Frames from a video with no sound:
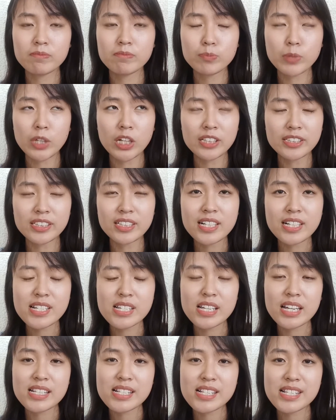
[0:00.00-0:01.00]
products
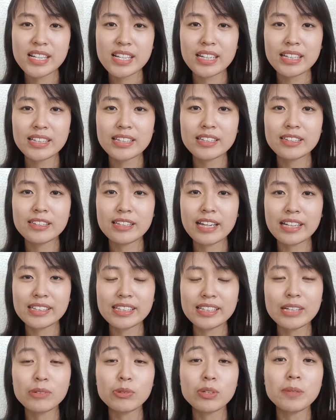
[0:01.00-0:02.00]
that say that
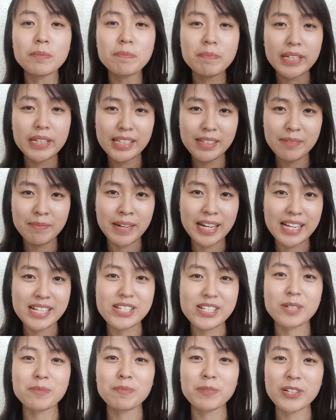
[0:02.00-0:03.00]
they will minimize
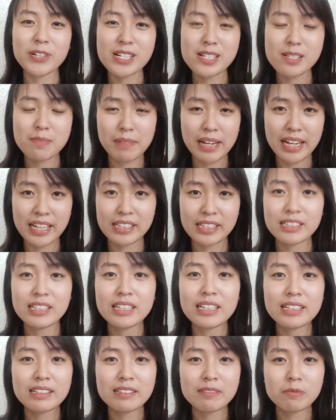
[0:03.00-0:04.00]
your pores by
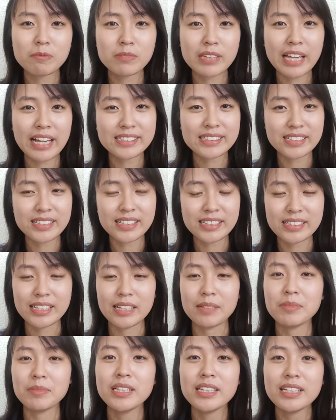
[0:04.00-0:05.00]
tightening
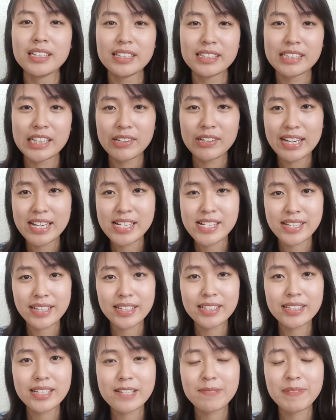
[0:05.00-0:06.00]
them. Now, I
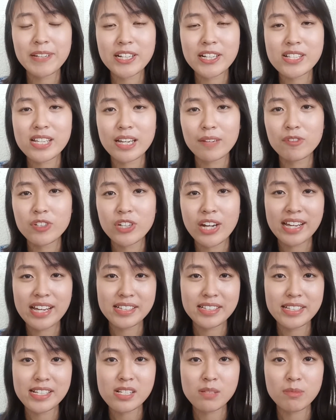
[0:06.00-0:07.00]
say this because I've
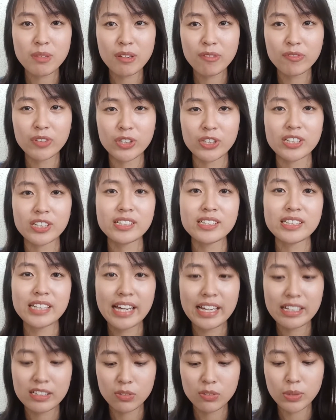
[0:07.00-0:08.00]
tried these before,
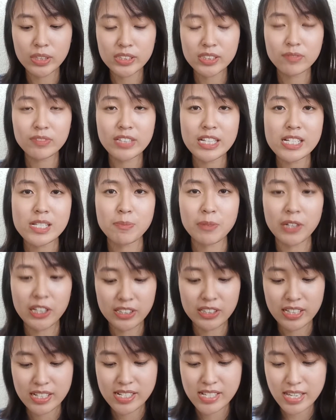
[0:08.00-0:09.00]
and one of these
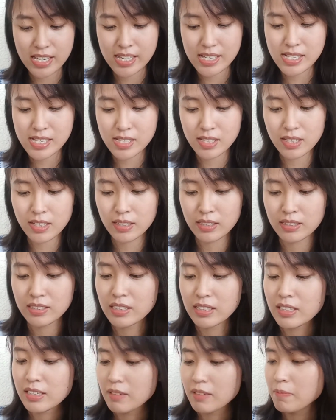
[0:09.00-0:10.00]
products is the
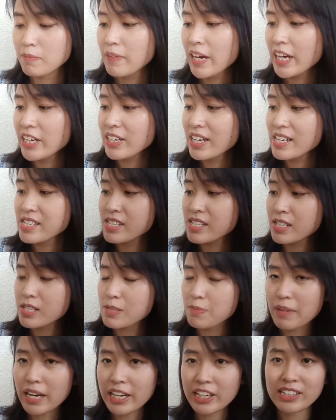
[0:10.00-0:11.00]
BioEssence
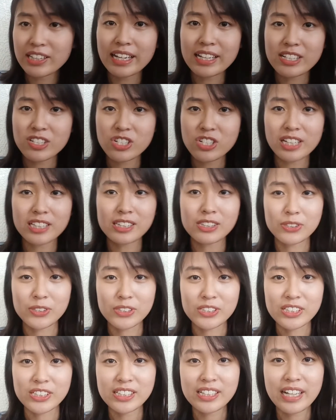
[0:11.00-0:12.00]
BioLite Gel
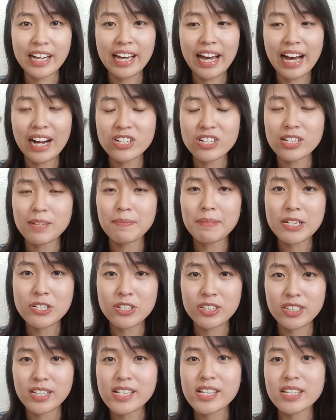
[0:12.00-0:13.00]
Toner. I actually
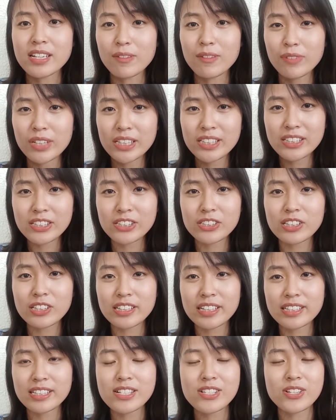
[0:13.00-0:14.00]
mentioned this in a video
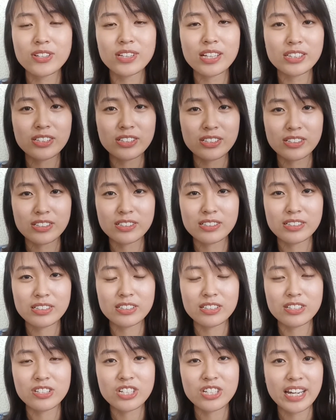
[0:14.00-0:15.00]
already so that you
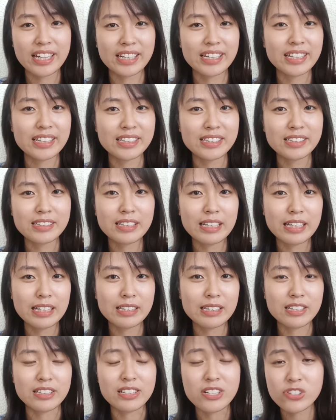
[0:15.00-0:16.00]
could check it
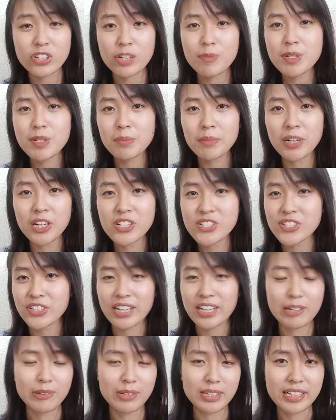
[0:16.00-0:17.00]
in the description box or
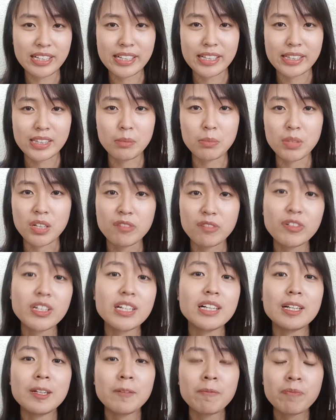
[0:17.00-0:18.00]
I will link it above.
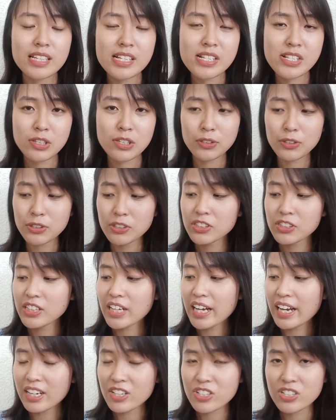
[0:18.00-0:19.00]
This toner
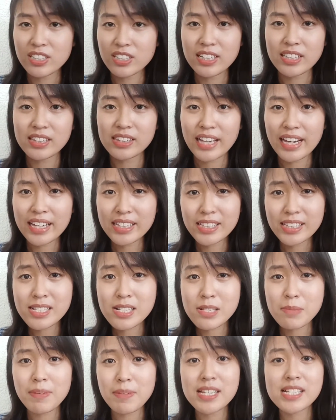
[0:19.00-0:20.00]
actually
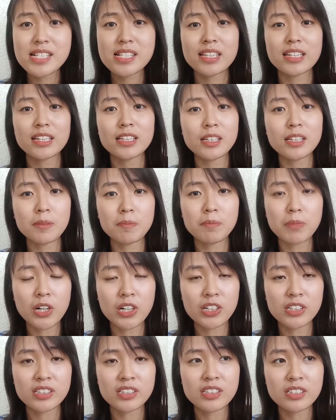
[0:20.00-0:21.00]
tightens my skin
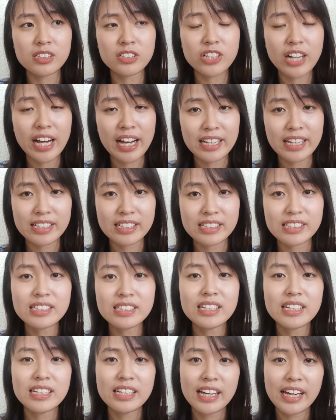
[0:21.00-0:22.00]
upon drying,
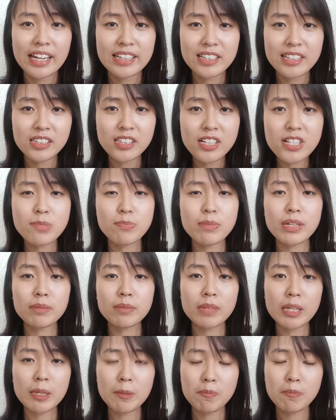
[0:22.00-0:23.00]
and that does make
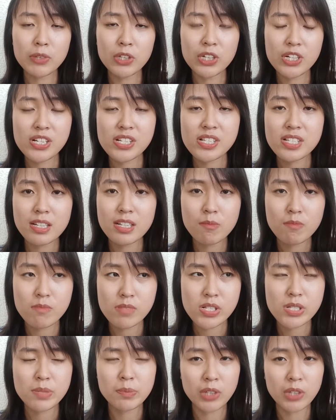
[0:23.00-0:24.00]
my pores seem
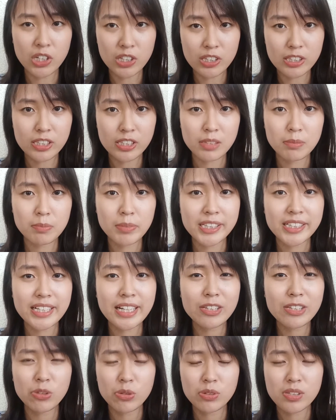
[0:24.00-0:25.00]
smaller, but
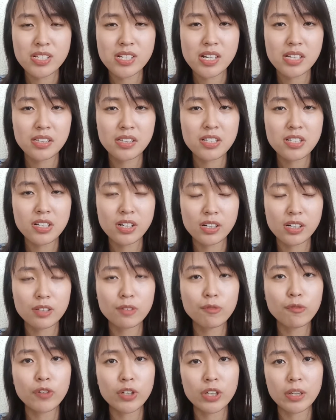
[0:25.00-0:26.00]
I notice that it's
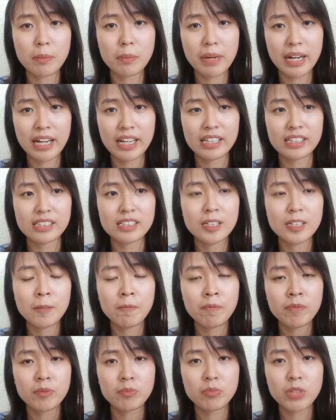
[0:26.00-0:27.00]
hard for my
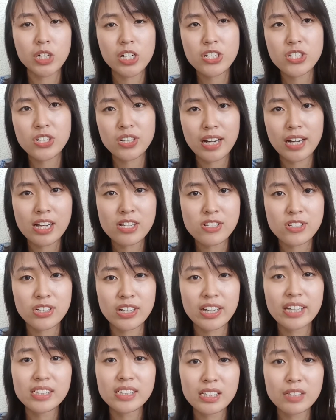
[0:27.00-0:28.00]
moisturizer,
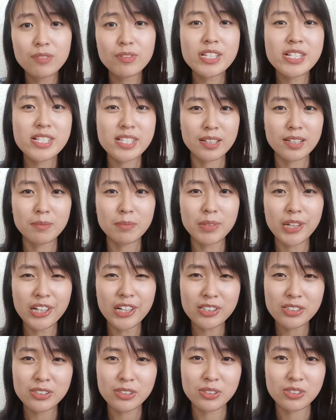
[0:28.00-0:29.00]
and even
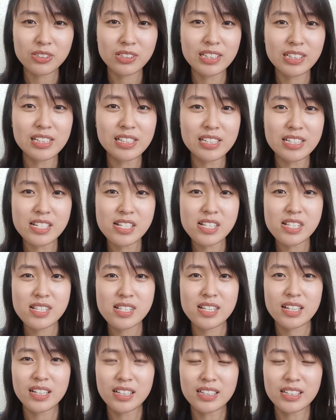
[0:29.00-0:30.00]
sunblock to really
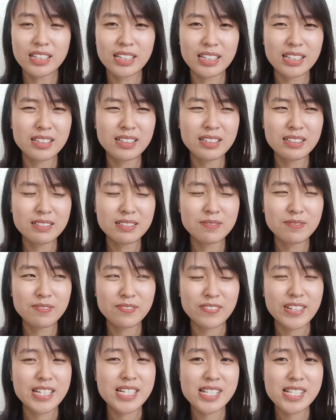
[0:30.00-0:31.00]
sink in
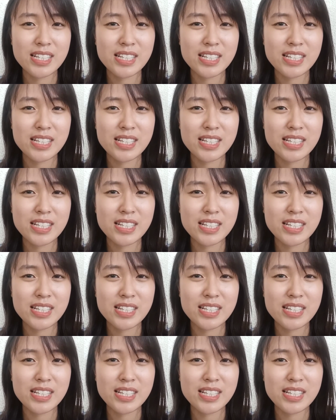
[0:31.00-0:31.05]
my